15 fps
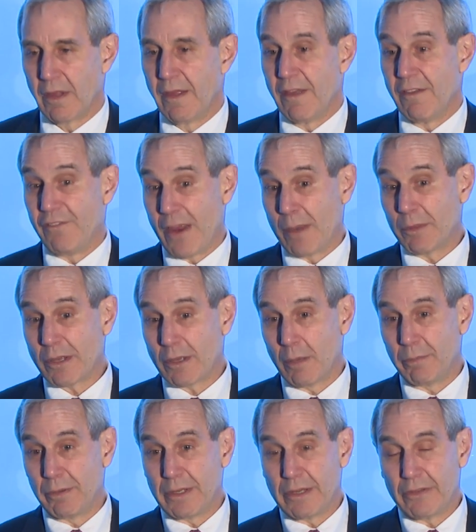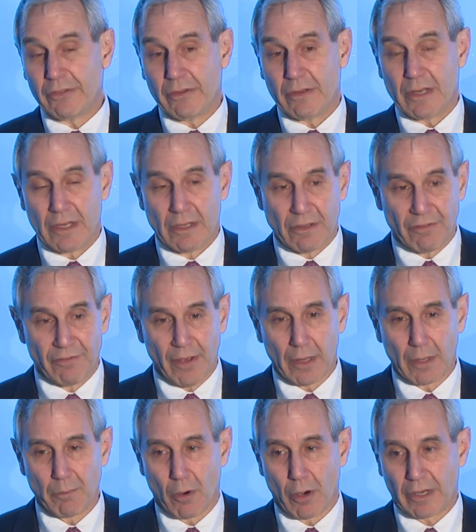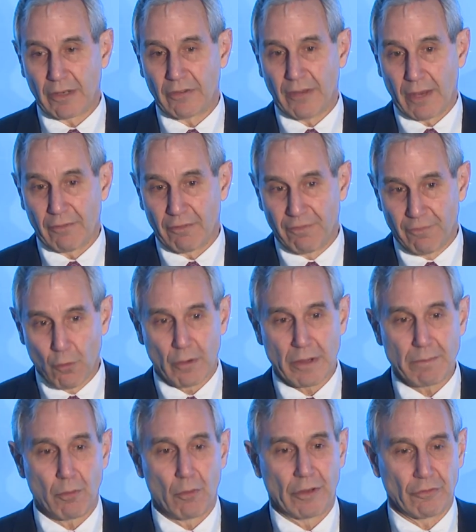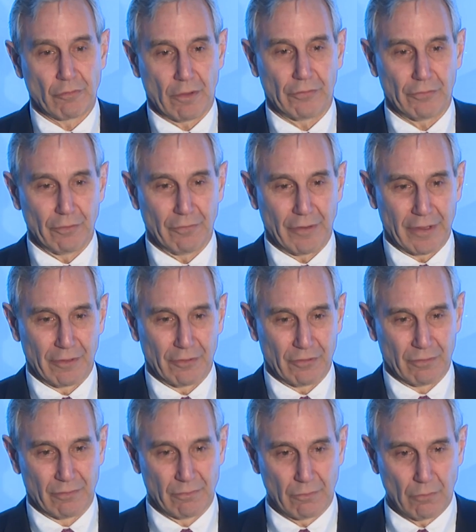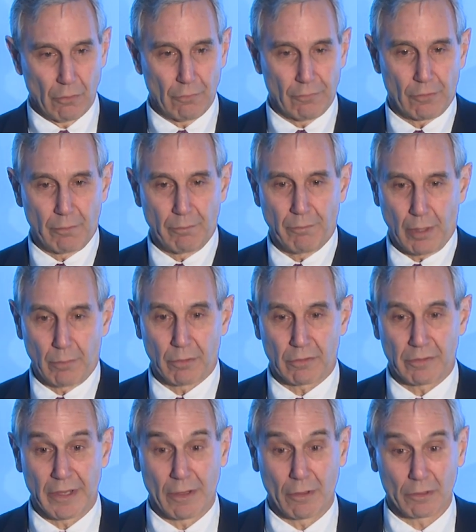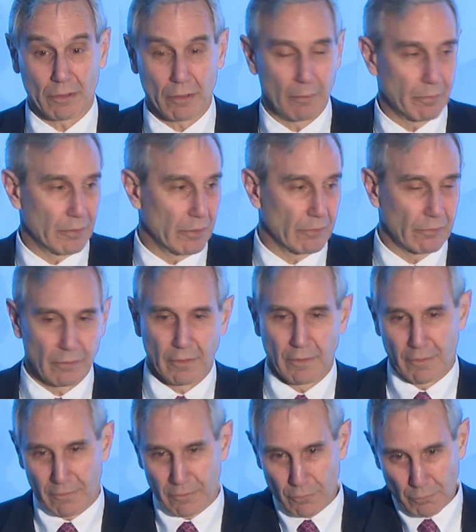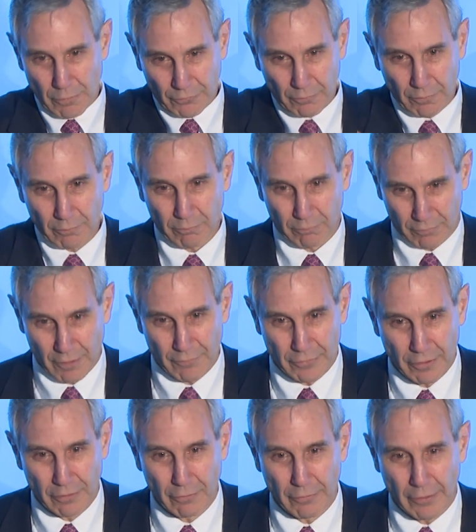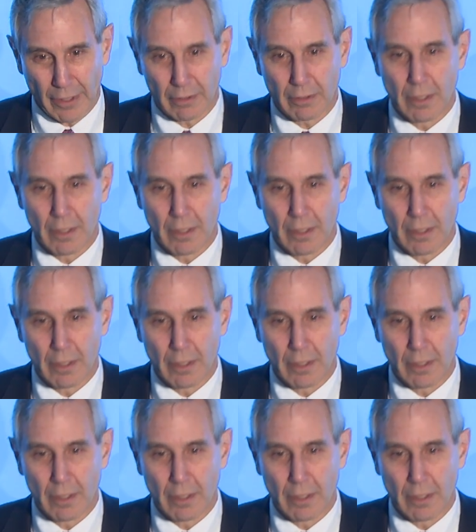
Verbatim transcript: Family companies in developed markets have a forty point trust advantage over publicly held companies. You must love to hear that.